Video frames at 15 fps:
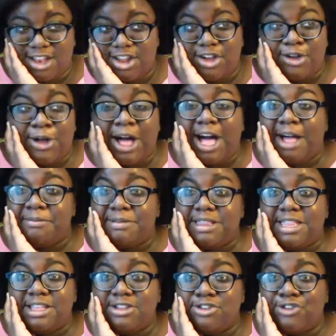You know, I'm
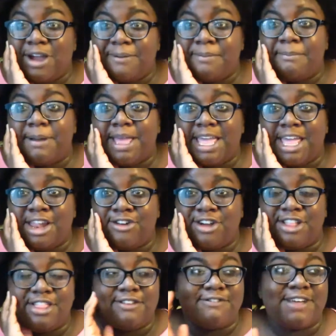still wrapping my head
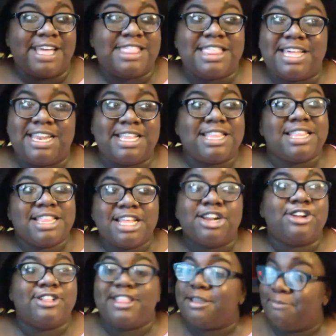around the fact that it's
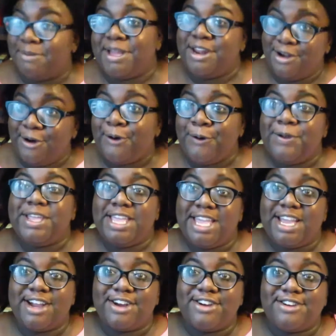literally been a whole
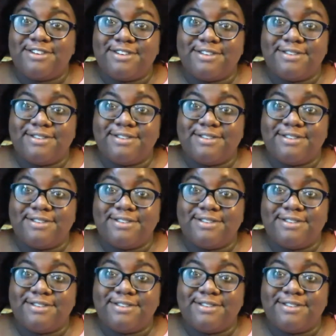year.